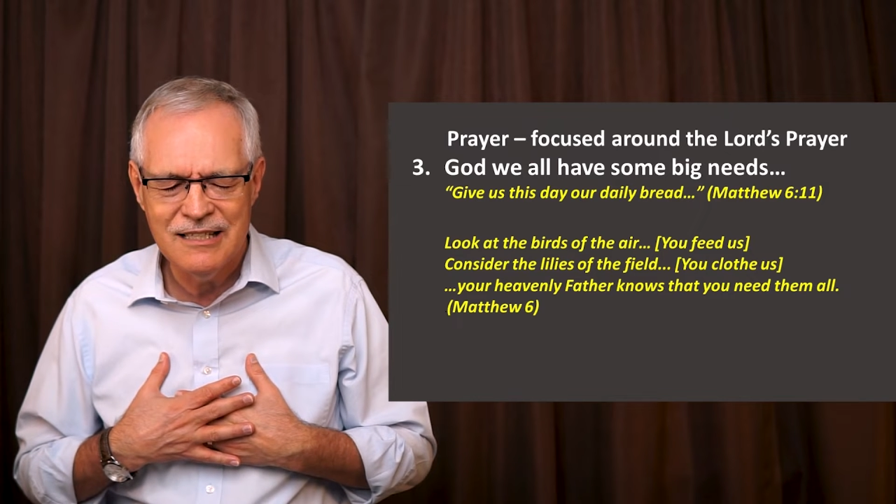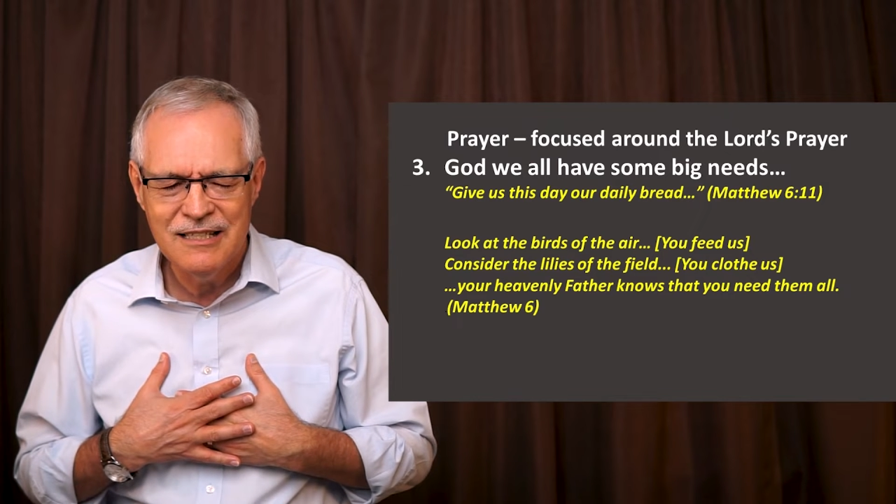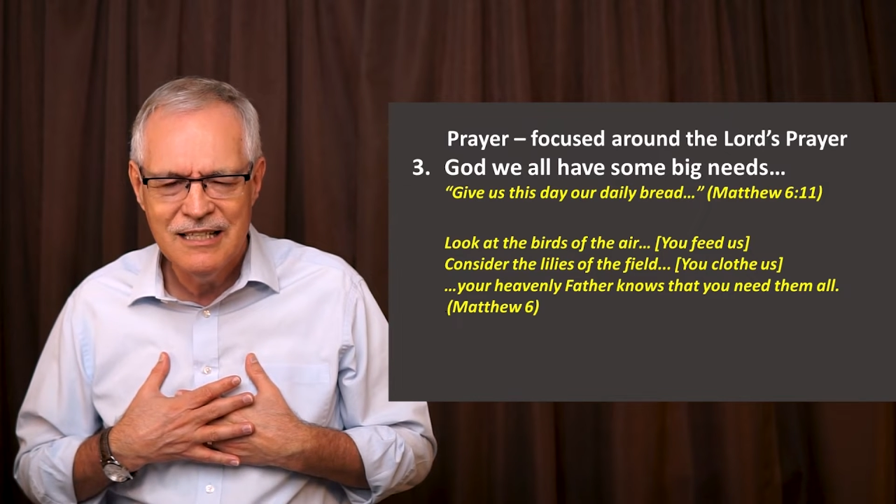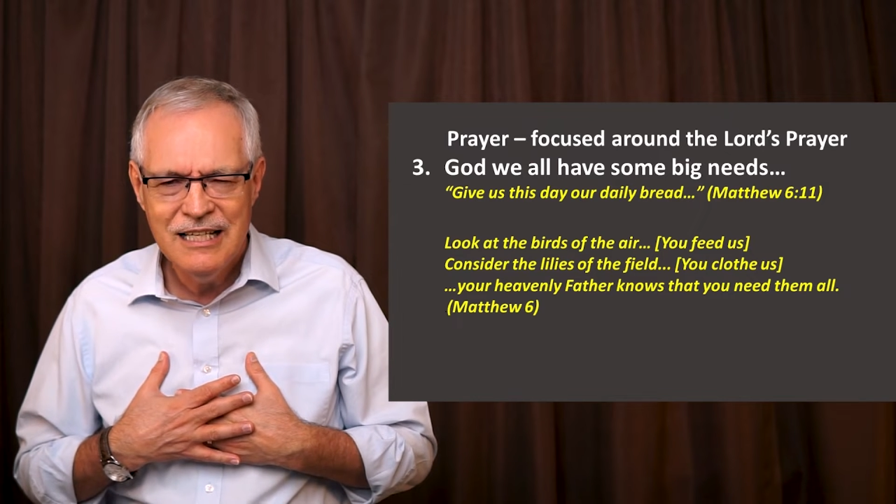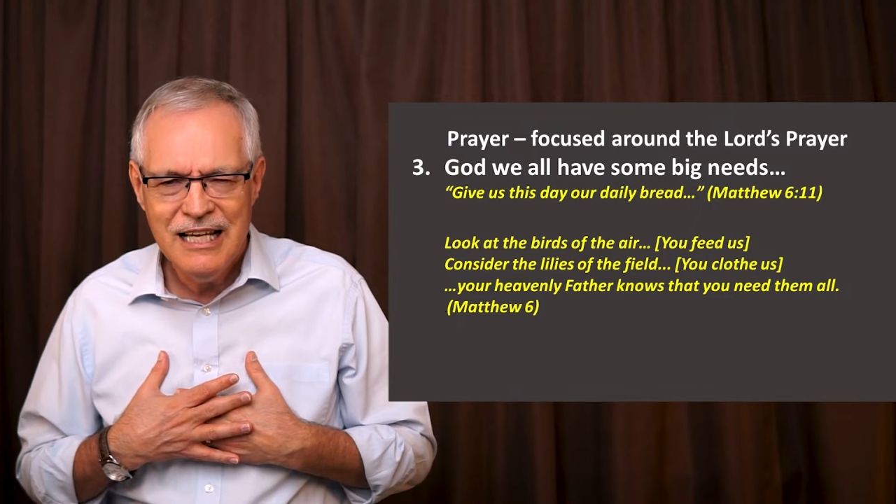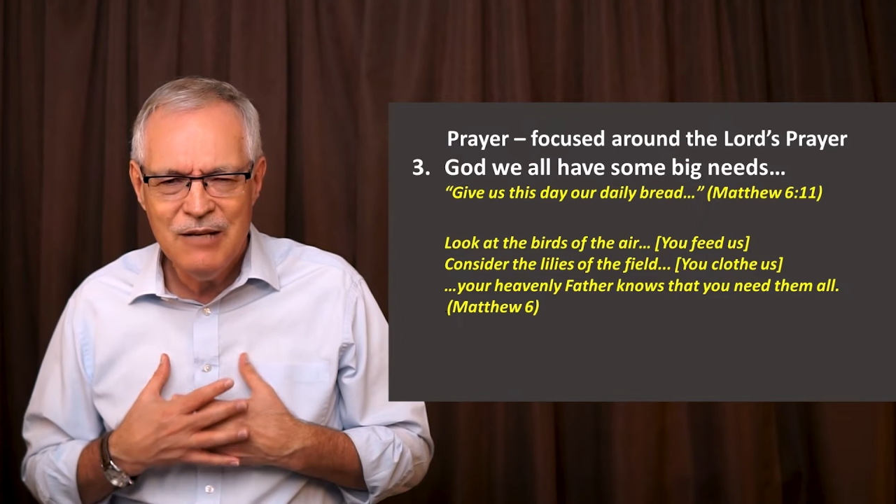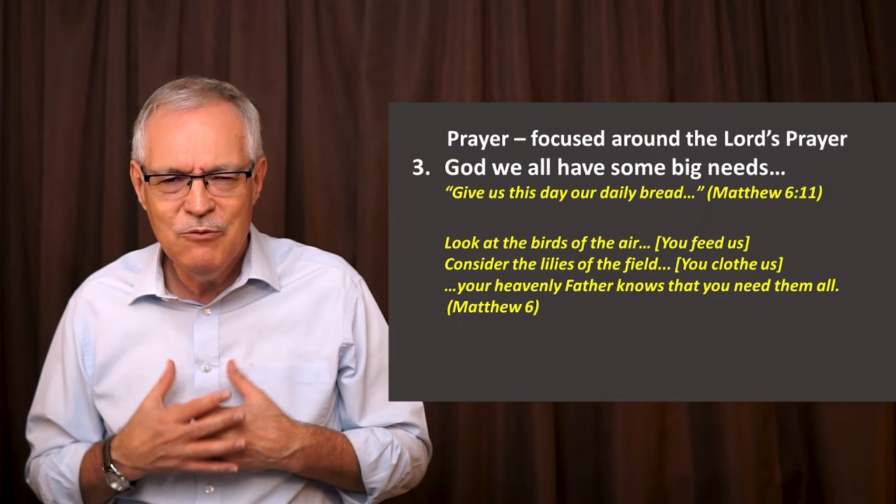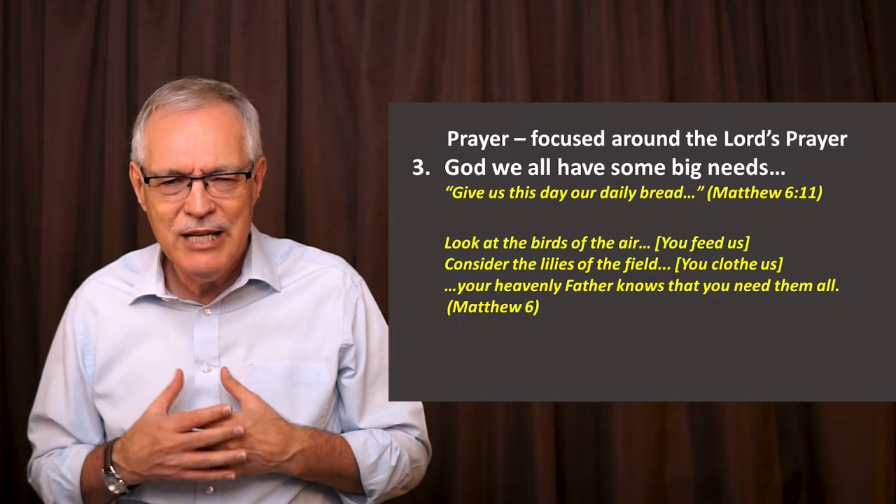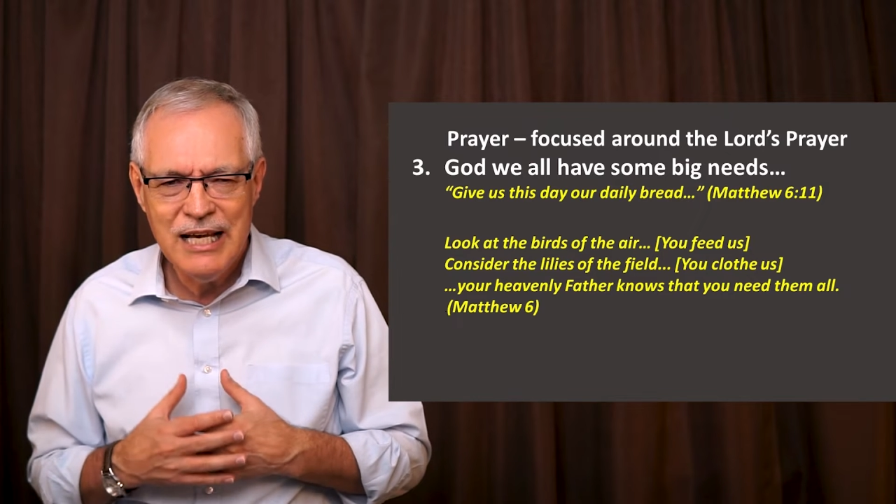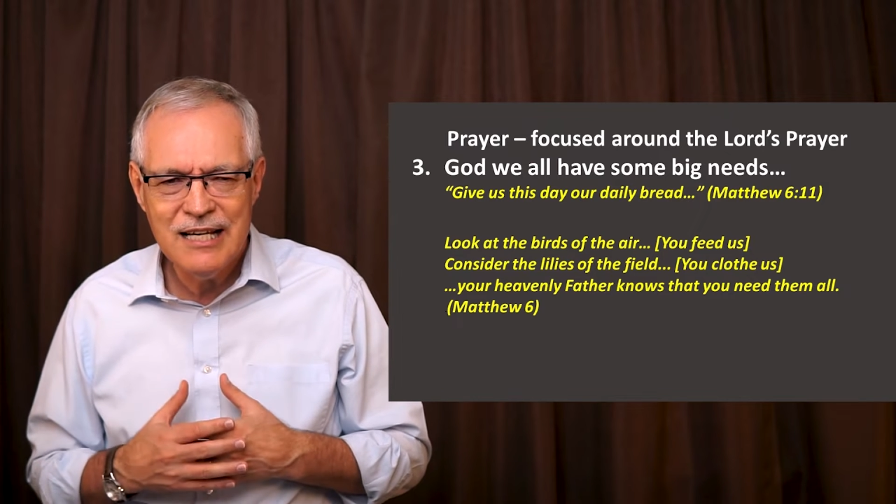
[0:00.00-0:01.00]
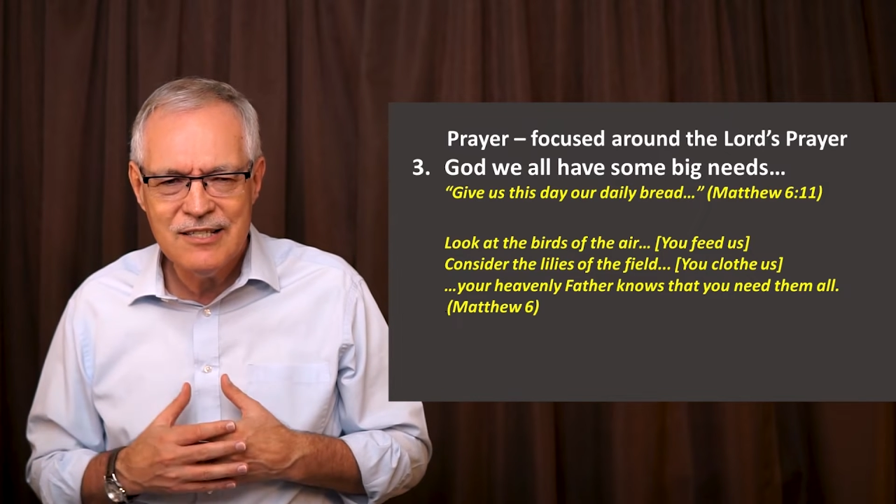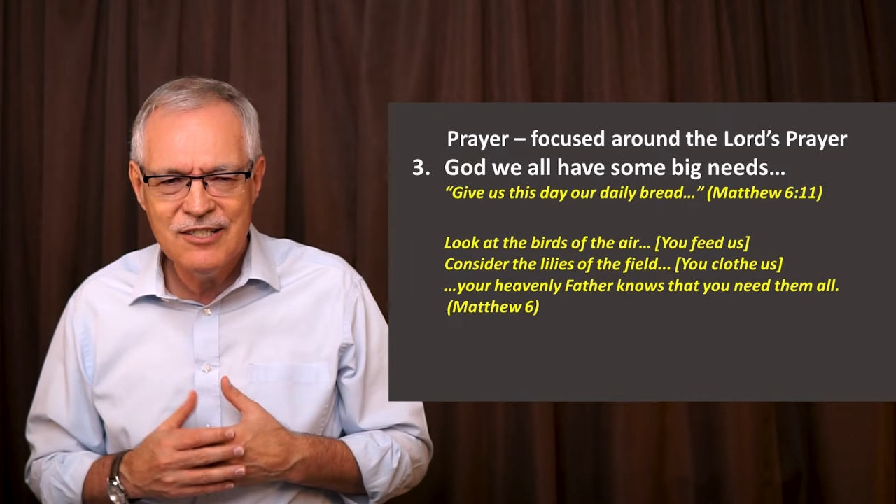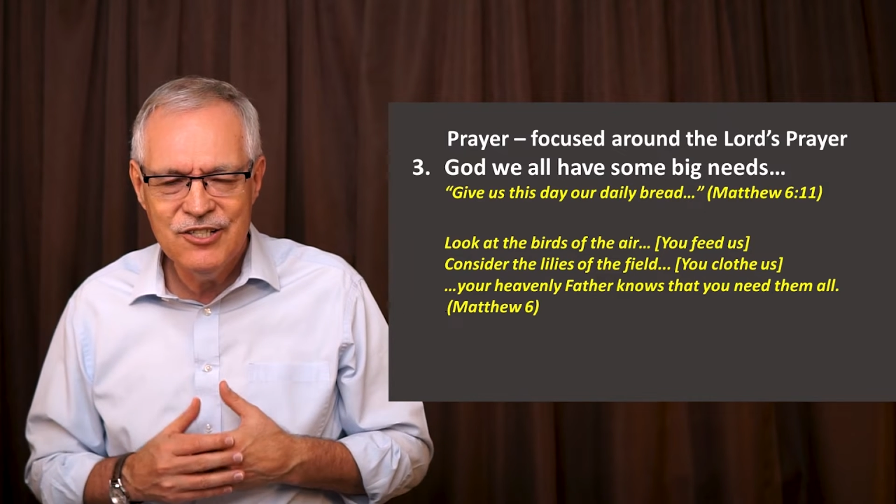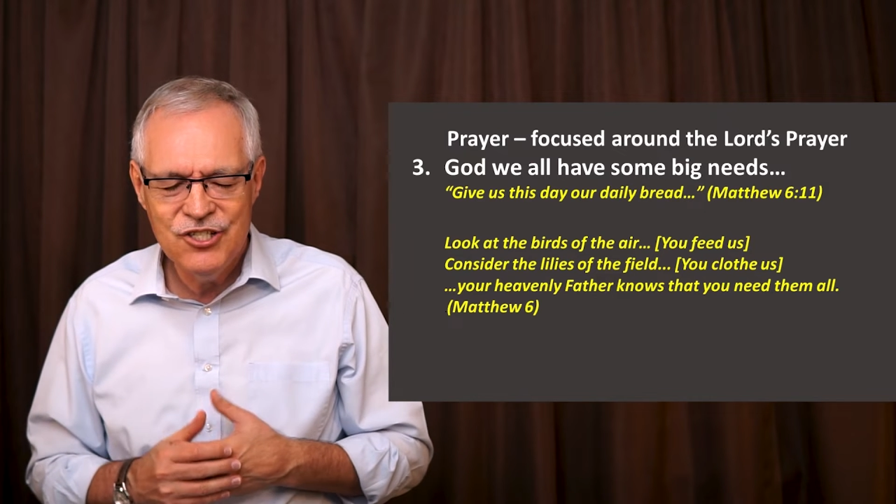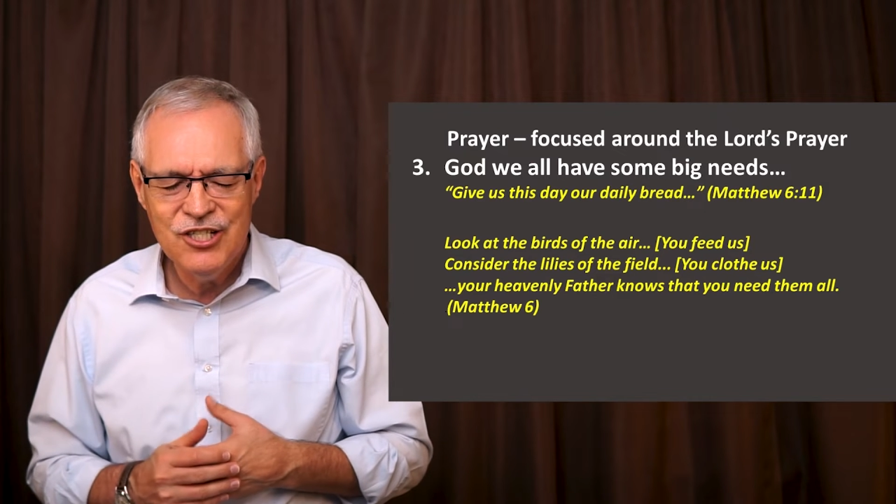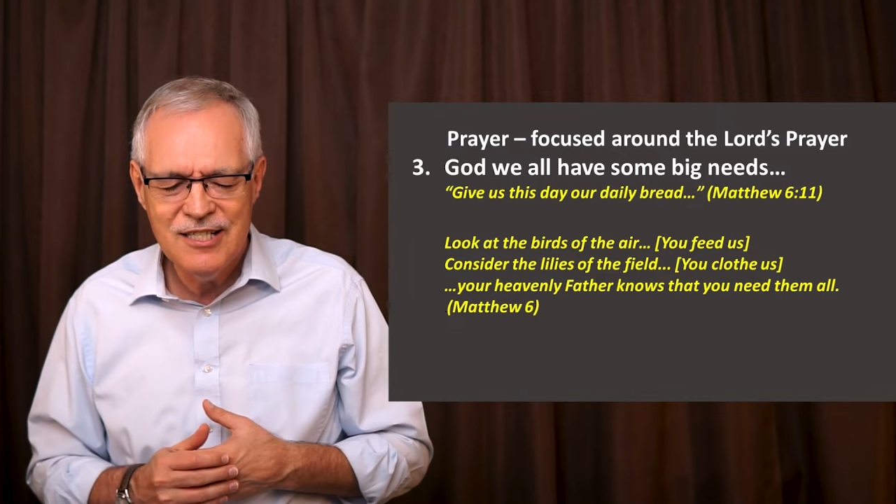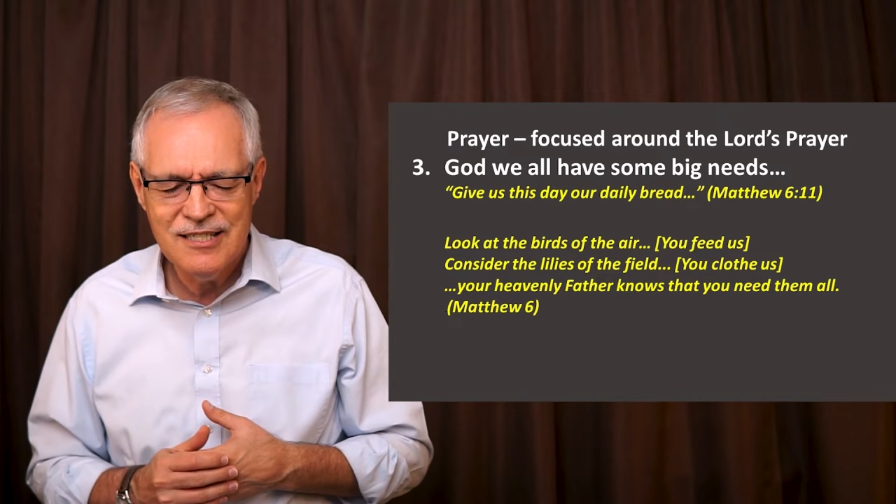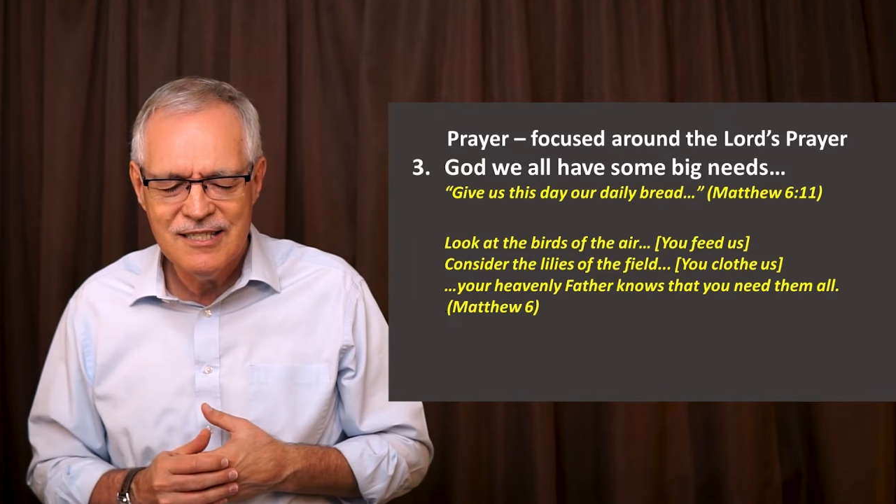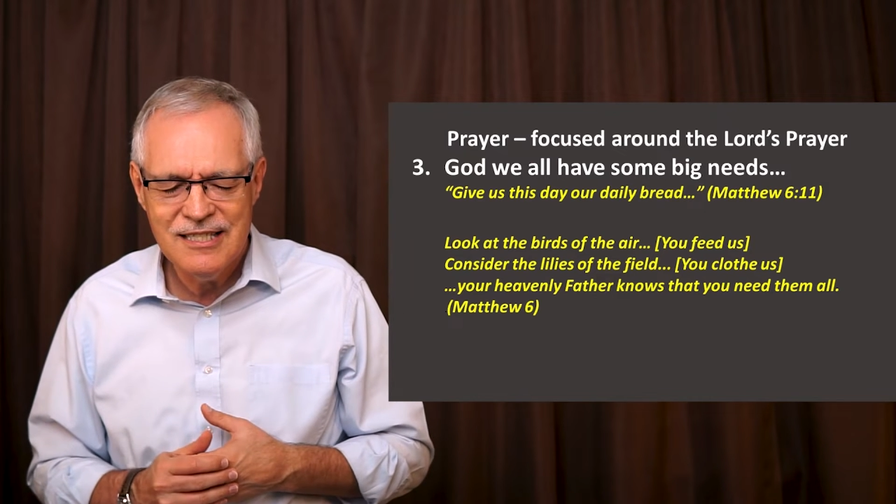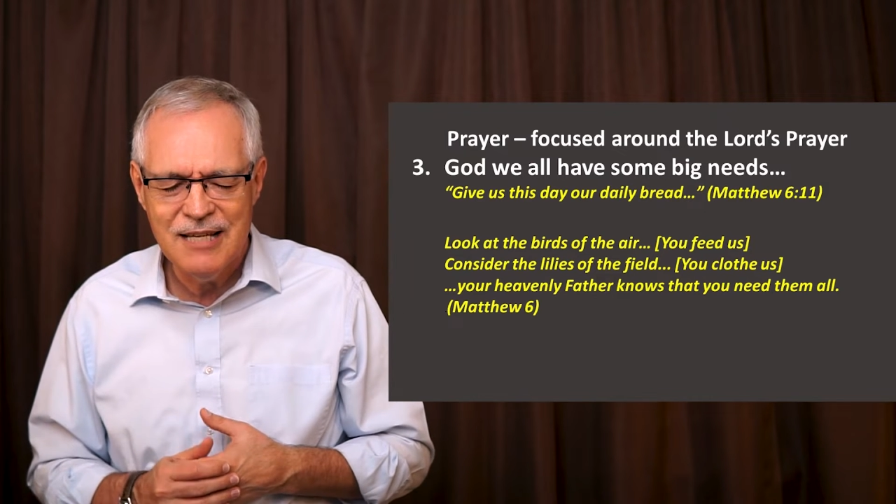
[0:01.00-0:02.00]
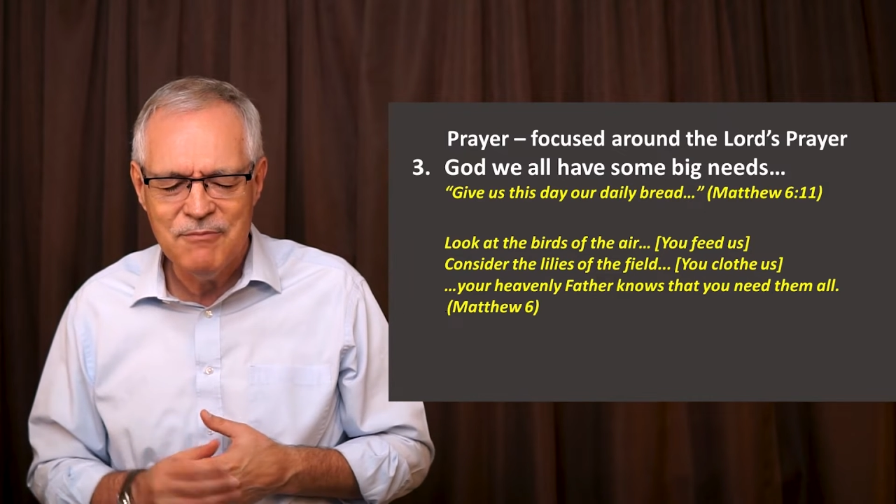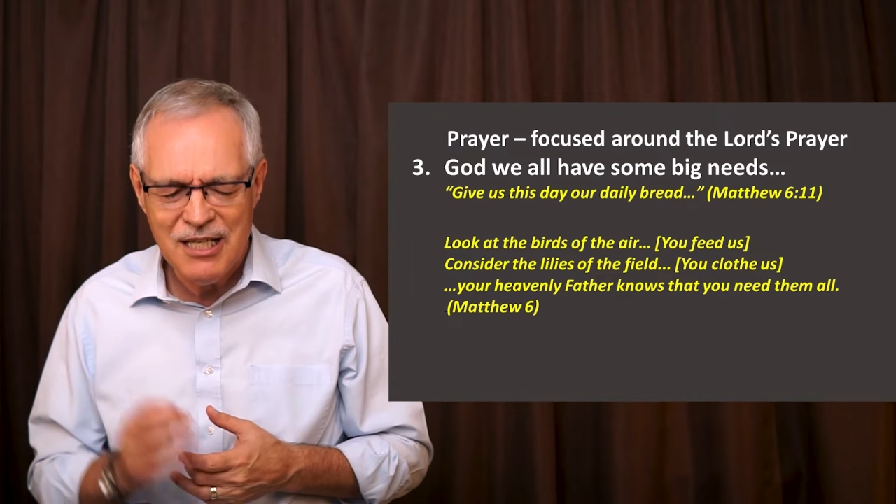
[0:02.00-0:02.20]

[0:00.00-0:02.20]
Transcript: And we ask in Jesus' name,